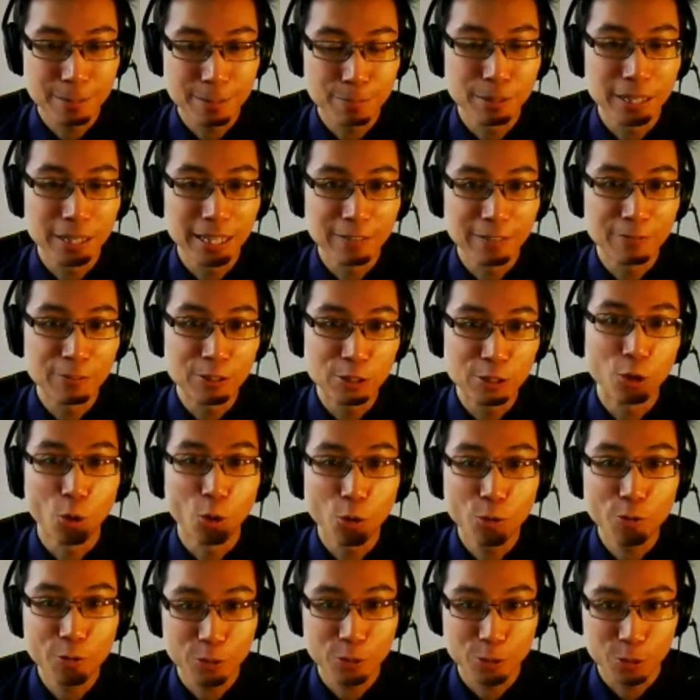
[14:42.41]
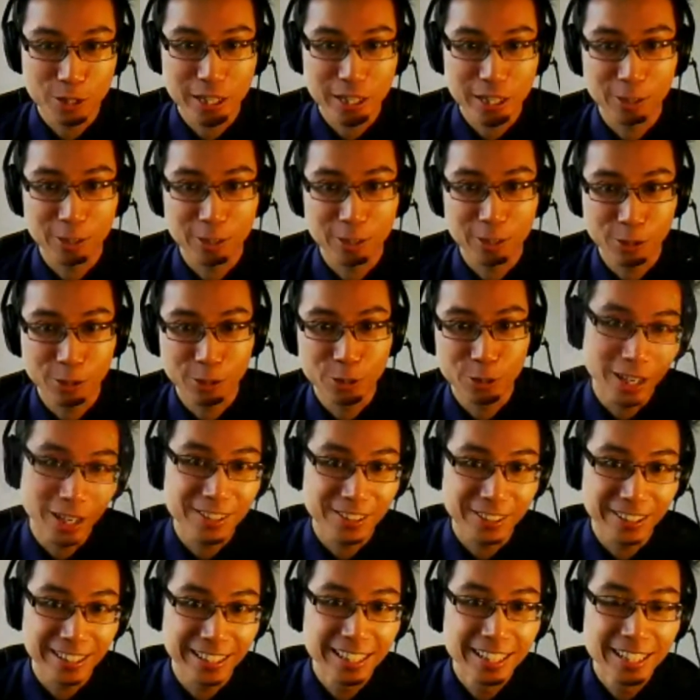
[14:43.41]
But if you go over those characters or
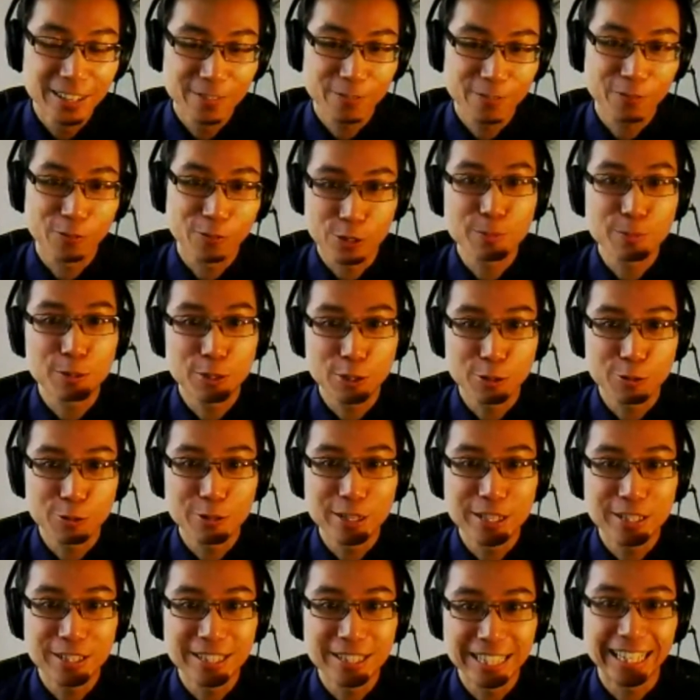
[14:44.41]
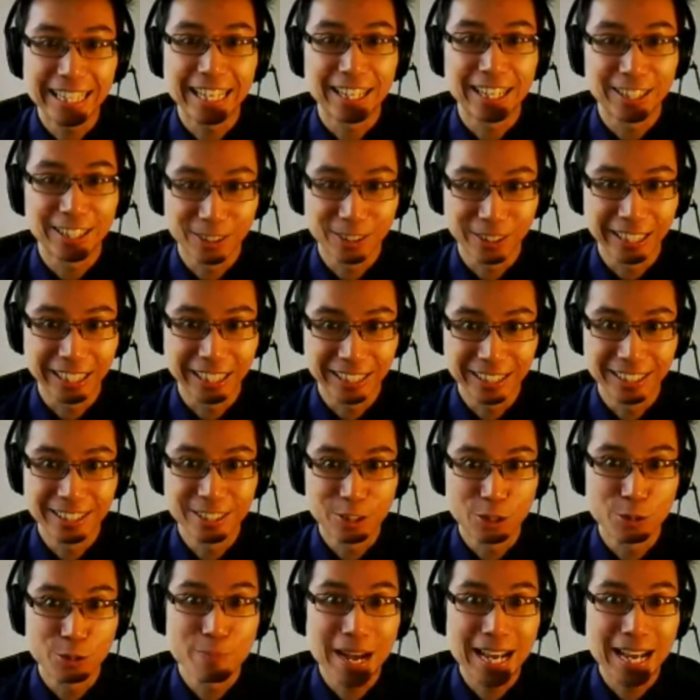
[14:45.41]
under it, for some reason you get like
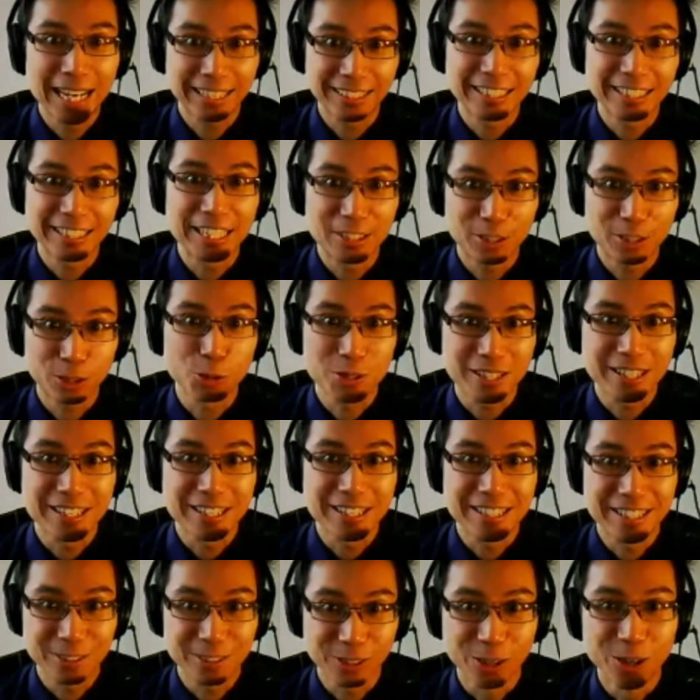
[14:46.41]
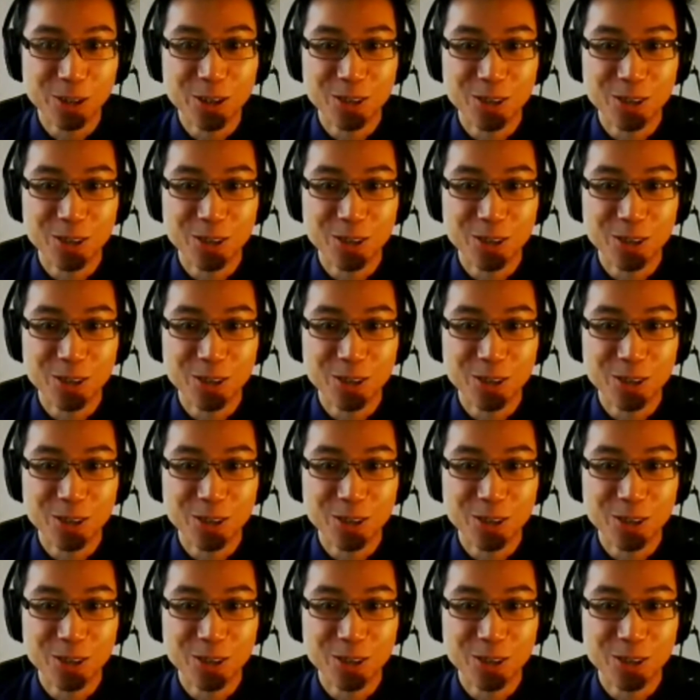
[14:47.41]
dramatically close to zero.